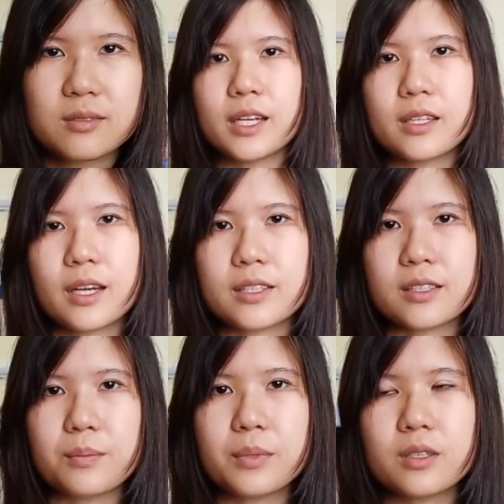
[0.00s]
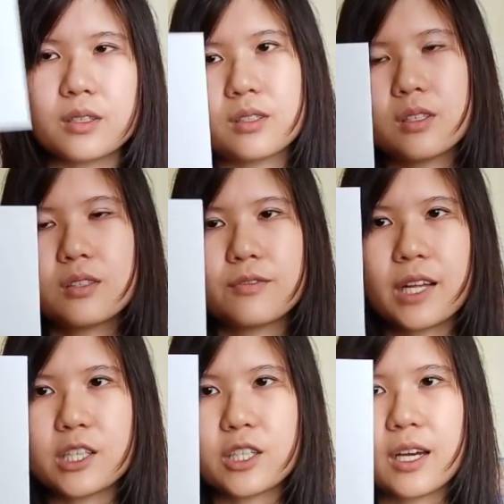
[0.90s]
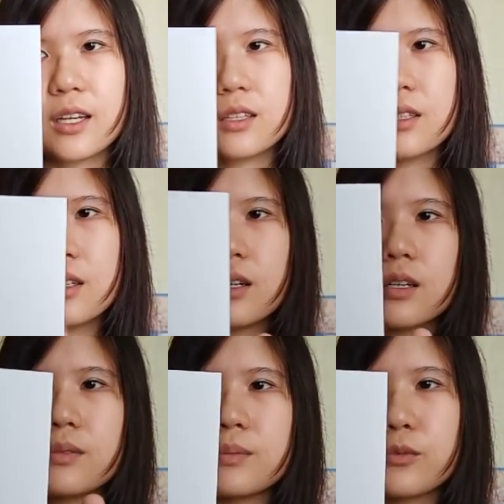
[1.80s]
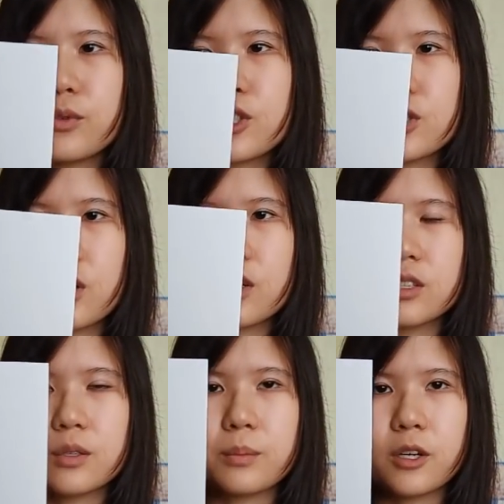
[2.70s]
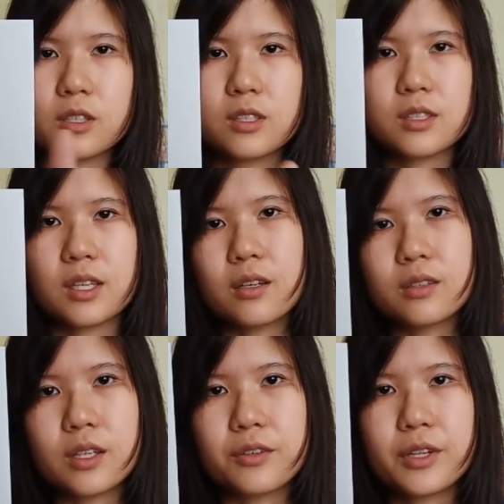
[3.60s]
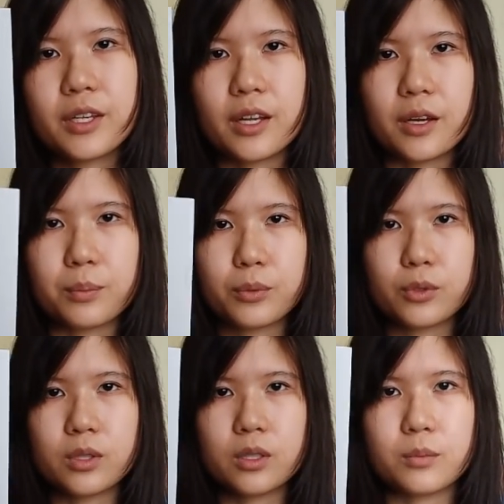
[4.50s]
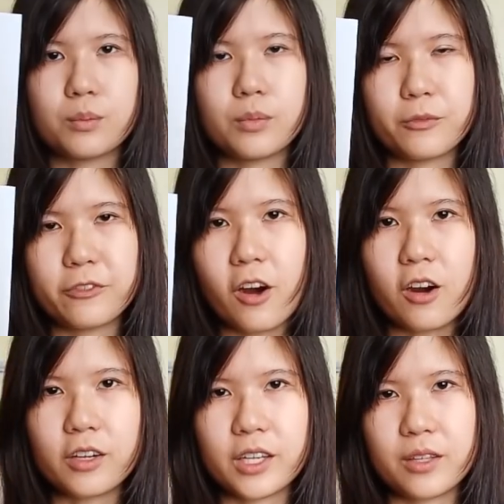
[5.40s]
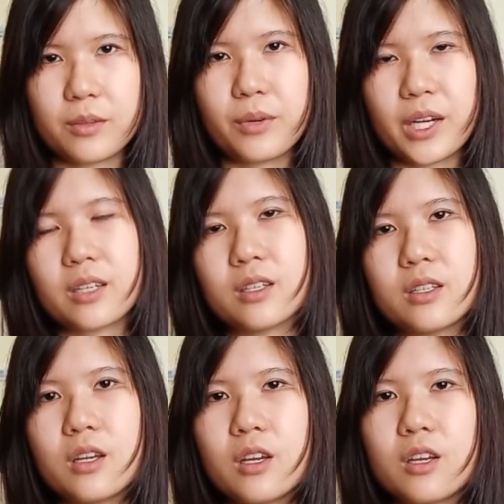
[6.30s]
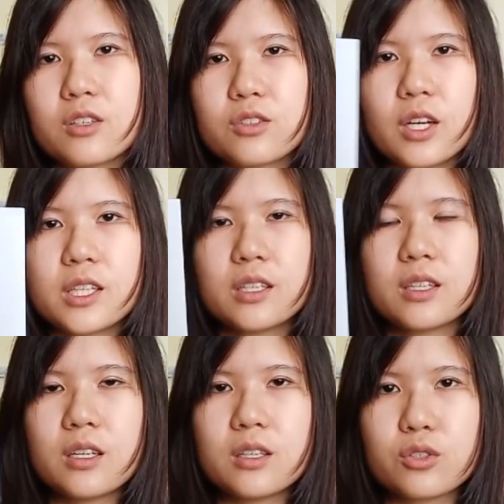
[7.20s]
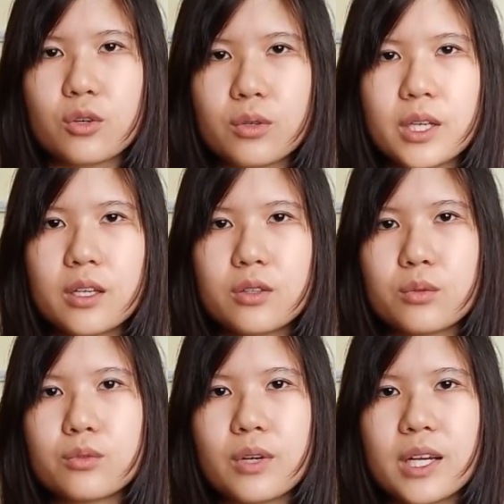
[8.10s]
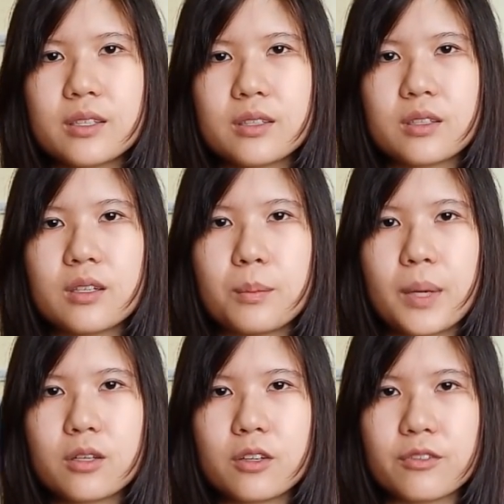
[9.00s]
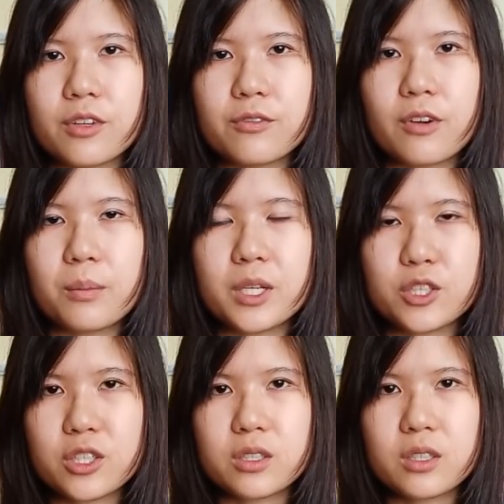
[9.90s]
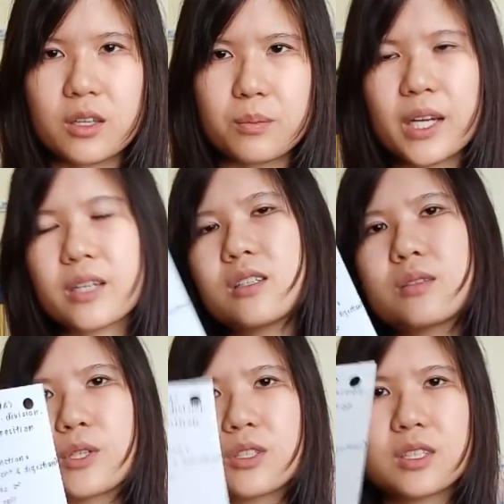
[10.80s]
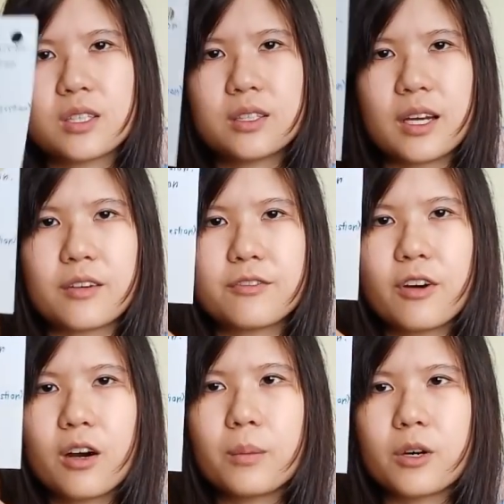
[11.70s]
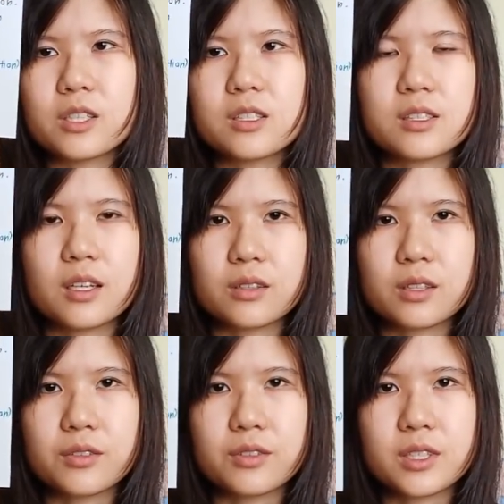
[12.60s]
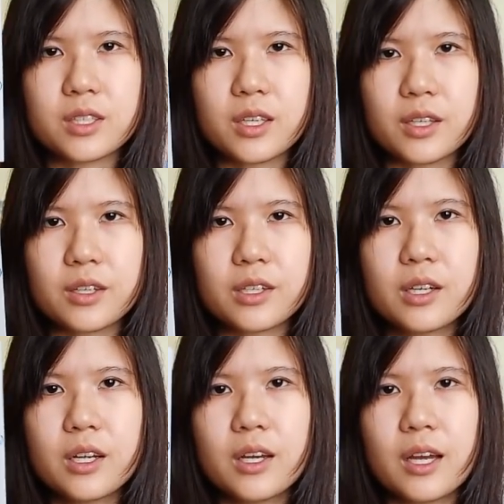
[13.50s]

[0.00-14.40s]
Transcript: Another example is this flashcard, which is on the modern cell theory, and I put 4 in bracket. So I think that it's okay to write the amount of information in brackets because there are 4 modern cell theories here,